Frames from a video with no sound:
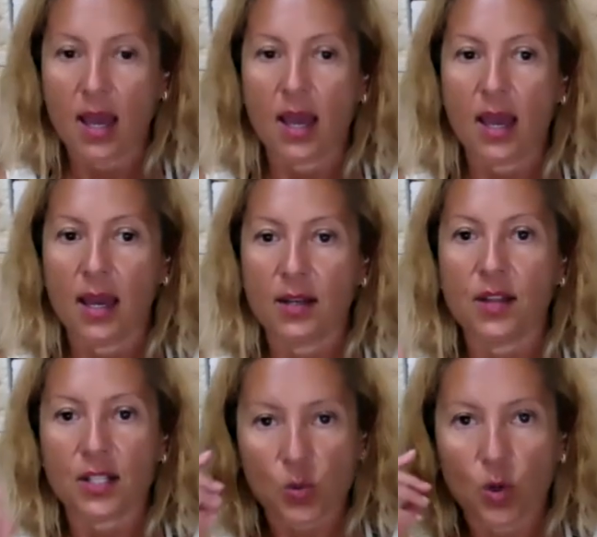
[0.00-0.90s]
And
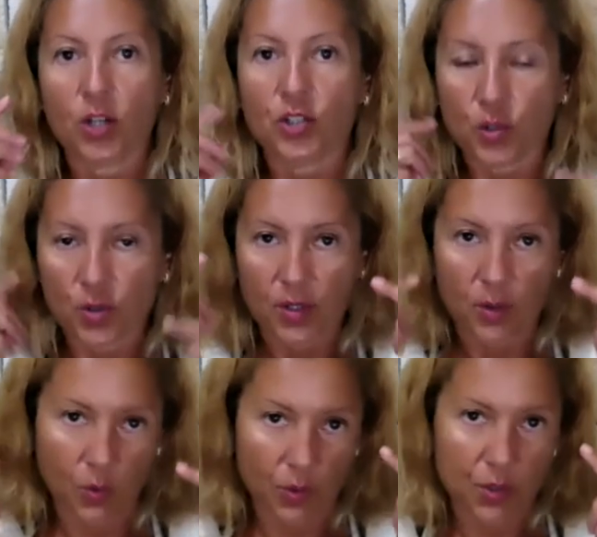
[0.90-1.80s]
that's why I choose the
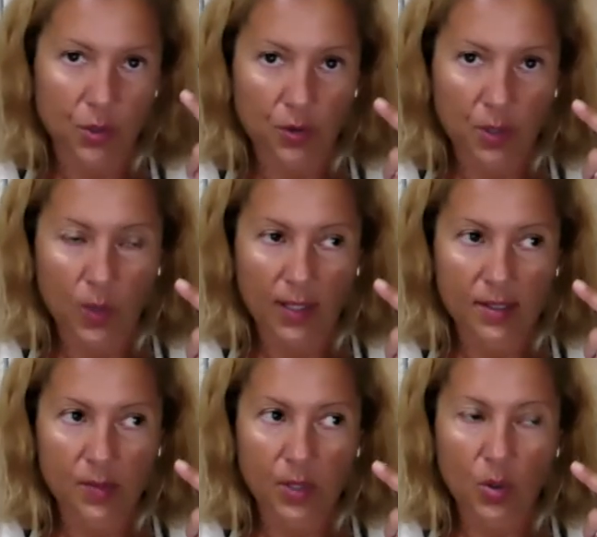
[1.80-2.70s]
auditory ones,
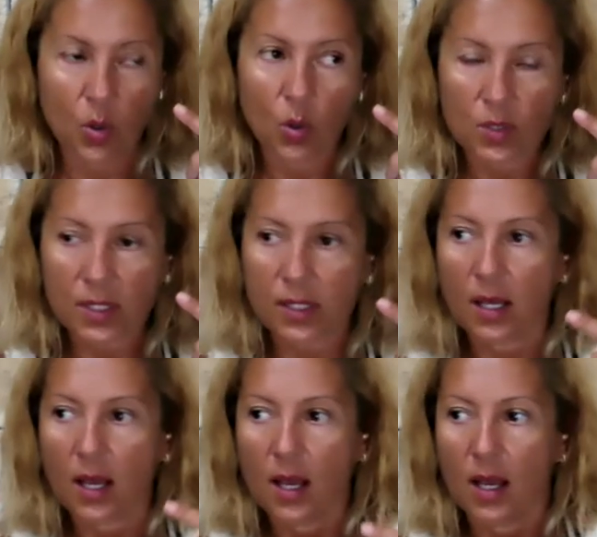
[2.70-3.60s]
because
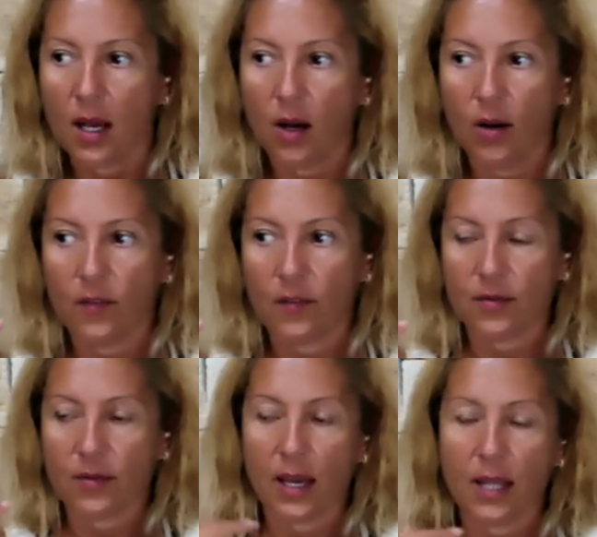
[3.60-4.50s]
I've
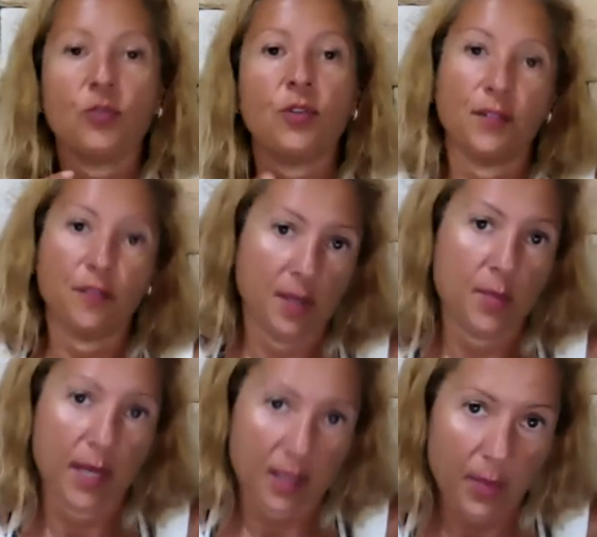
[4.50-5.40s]
had great
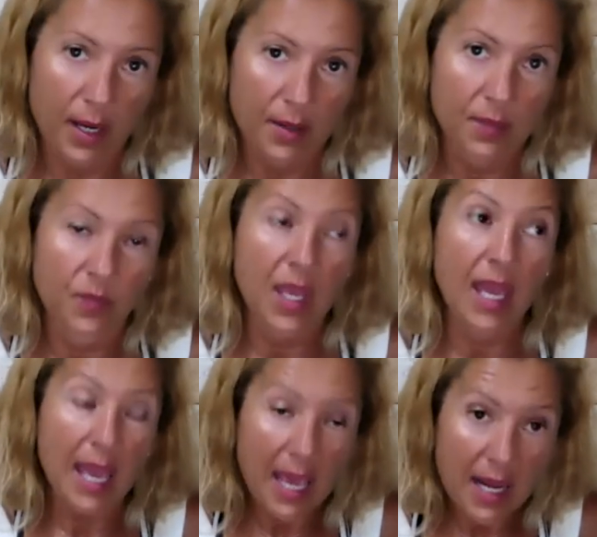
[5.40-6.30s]
feedback about it.
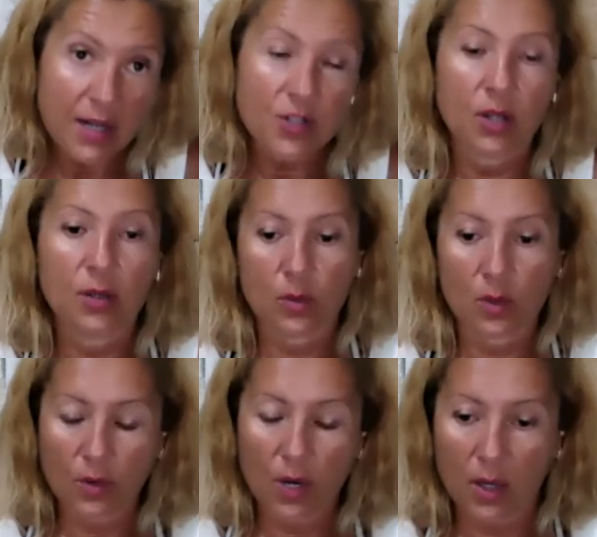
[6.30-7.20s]
And
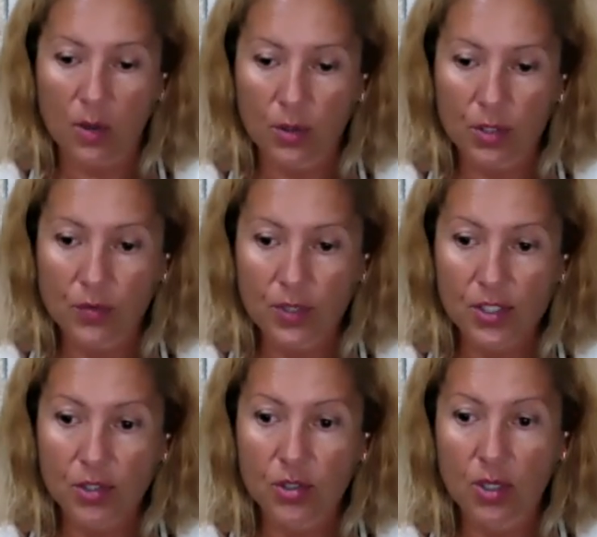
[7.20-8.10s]
according to
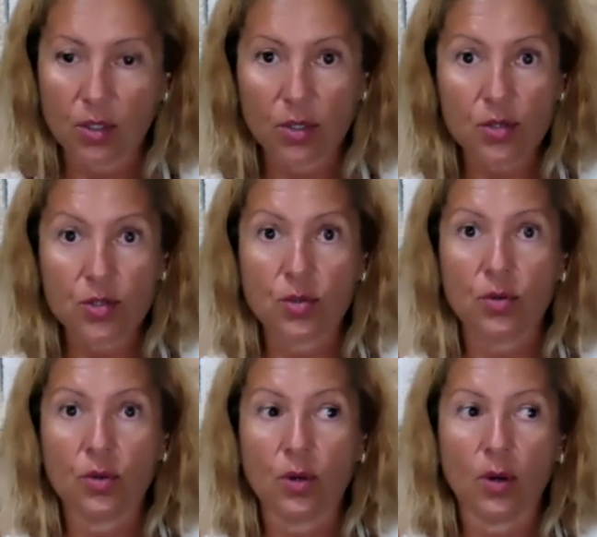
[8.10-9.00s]
research, you can
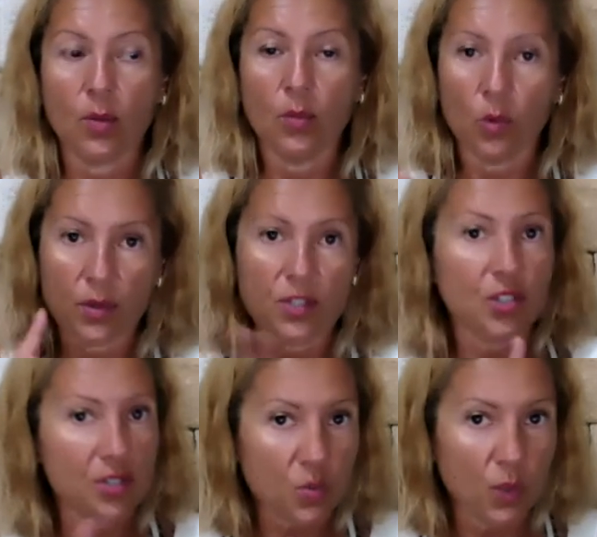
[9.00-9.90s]
do more than
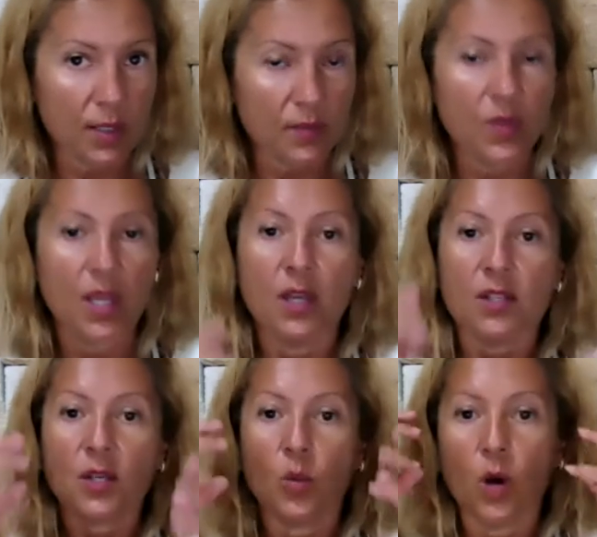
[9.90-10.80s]
just one.
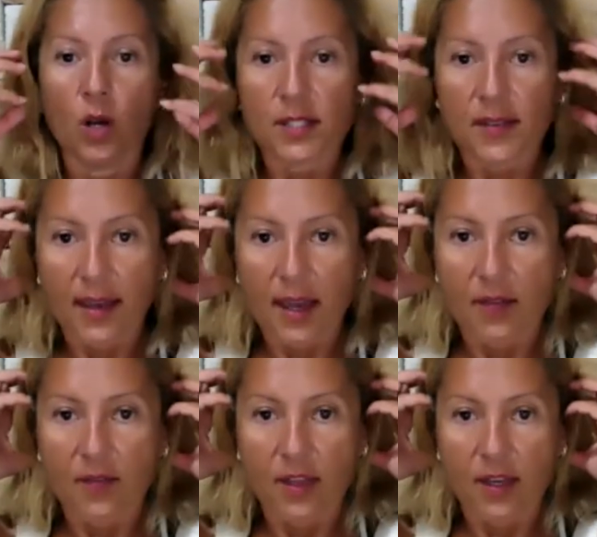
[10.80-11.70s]
So whilst they have
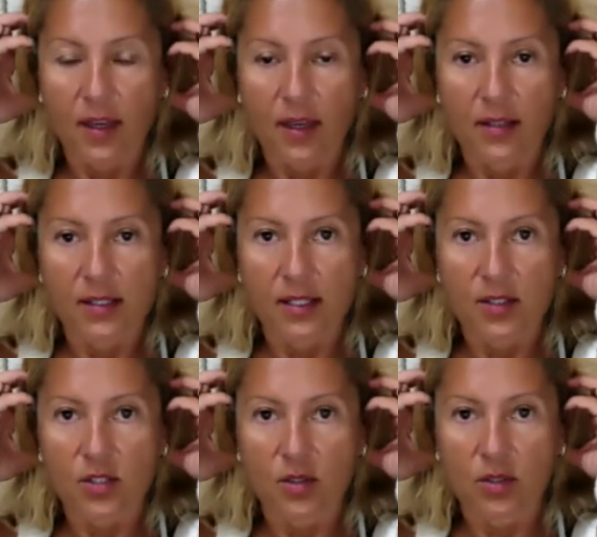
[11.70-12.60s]
their
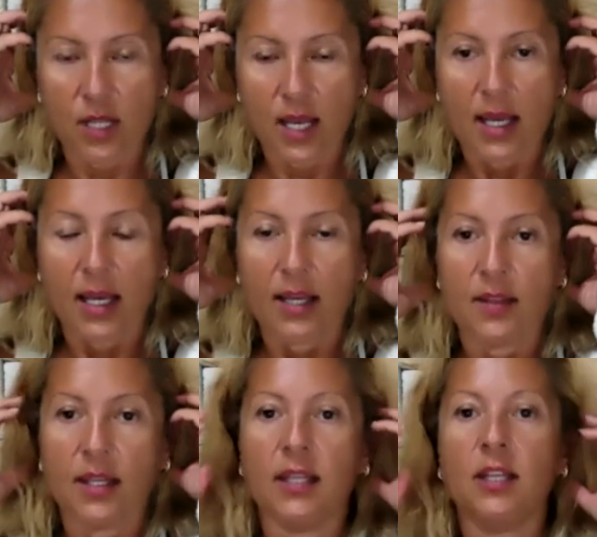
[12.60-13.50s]
headsets on and
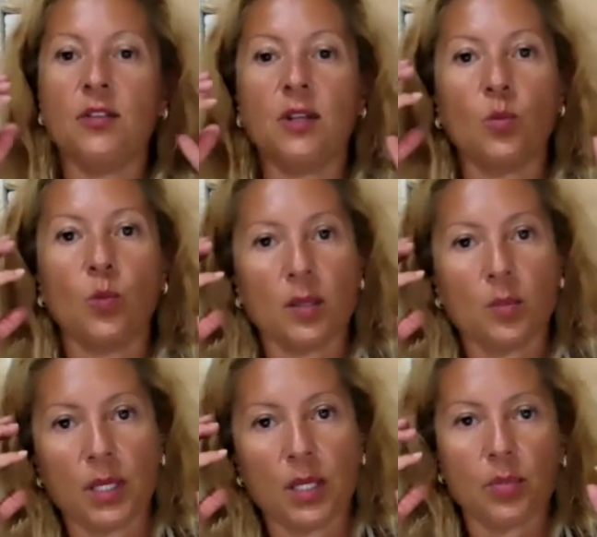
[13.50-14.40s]
they're hearing one
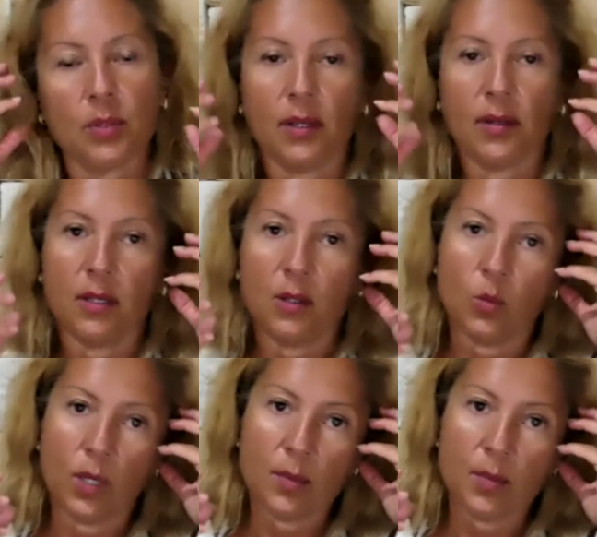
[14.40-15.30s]
beep and then
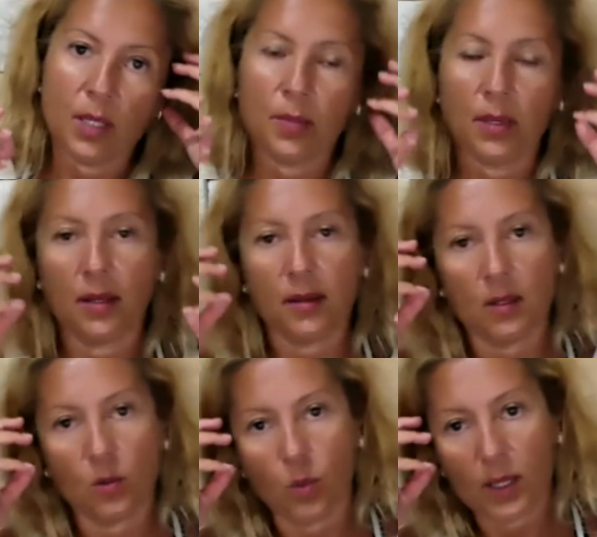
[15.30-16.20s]
one beep and
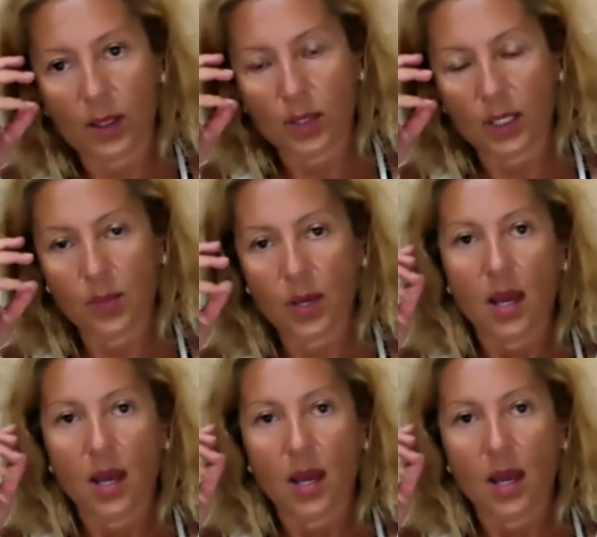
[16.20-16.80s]
then one beep,